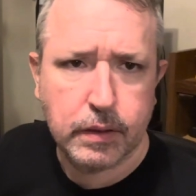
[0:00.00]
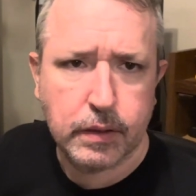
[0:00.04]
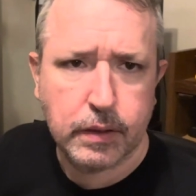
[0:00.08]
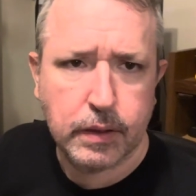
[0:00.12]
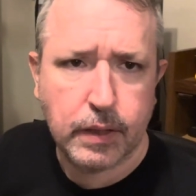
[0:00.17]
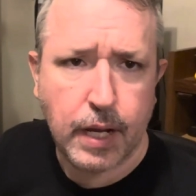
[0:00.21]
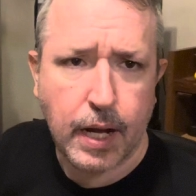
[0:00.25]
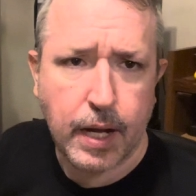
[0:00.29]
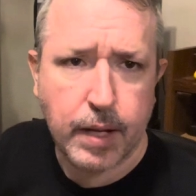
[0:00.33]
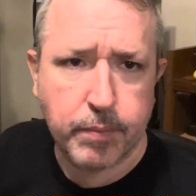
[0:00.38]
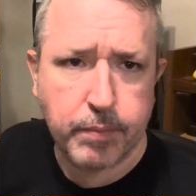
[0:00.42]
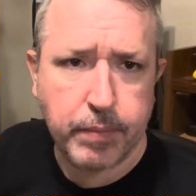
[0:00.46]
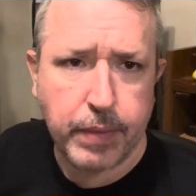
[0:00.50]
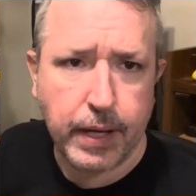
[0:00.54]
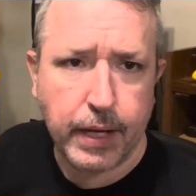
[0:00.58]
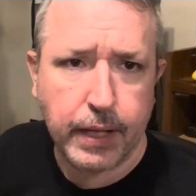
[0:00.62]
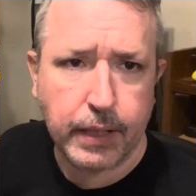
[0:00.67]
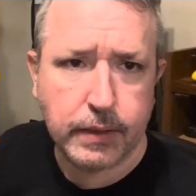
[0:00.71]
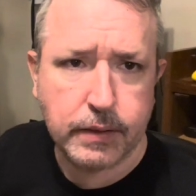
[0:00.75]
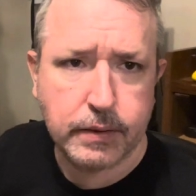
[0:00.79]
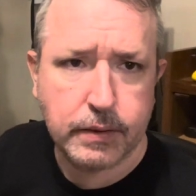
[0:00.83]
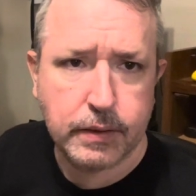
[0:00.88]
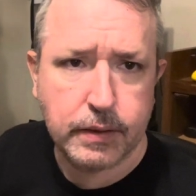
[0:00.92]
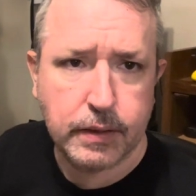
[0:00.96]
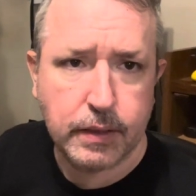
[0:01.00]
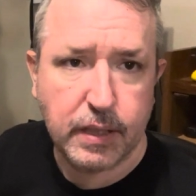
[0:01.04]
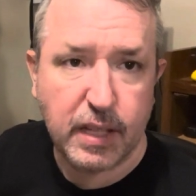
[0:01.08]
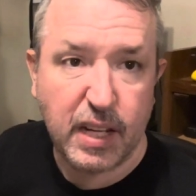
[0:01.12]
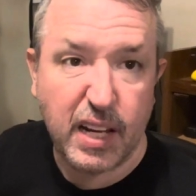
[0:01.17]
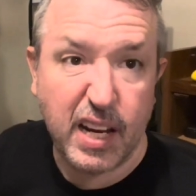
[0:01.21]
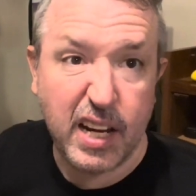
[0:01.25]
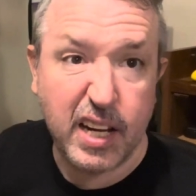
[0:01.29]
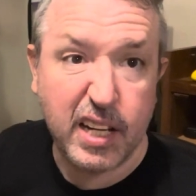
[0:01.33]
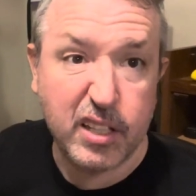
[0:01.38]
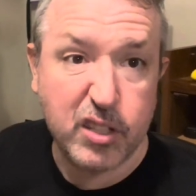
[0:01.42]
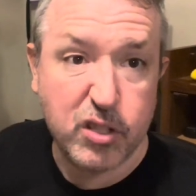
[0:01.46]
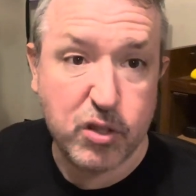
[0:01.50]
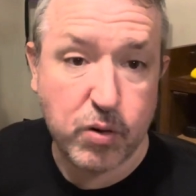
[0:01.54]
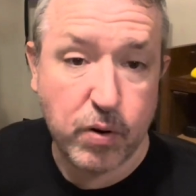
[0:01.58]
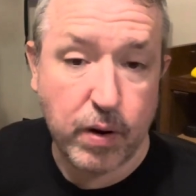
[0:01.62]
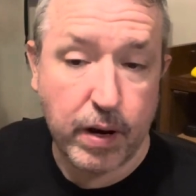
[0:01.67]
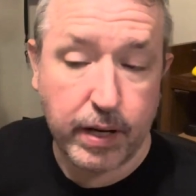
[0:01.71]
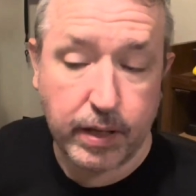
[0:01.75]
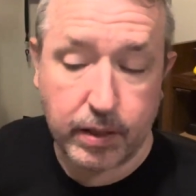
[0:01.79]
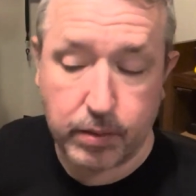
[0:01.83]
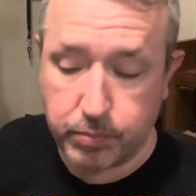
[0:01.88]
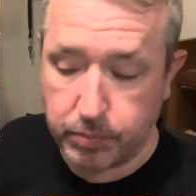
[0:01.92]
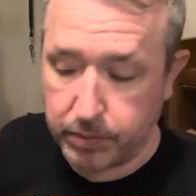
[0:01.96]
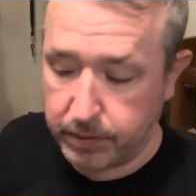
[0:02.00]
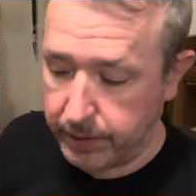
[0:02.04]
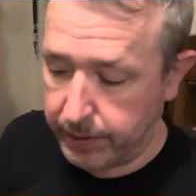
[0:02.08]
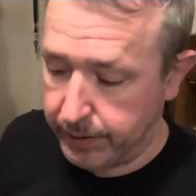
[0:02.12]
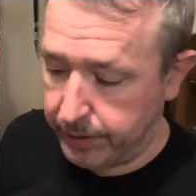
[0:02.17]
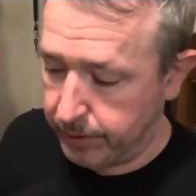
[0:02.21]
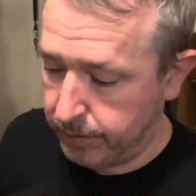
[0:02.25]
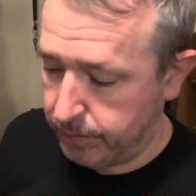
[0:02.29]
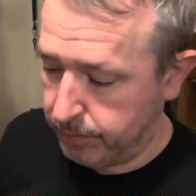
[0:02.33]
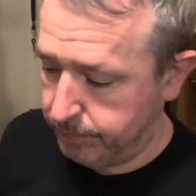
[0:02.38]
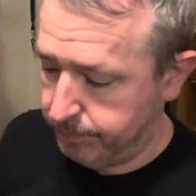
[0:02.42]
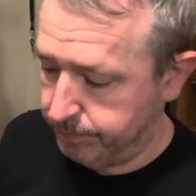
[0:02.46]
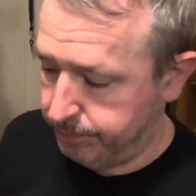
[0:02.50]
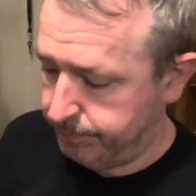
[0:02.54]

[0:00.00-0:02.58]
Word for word: compact 8 track player.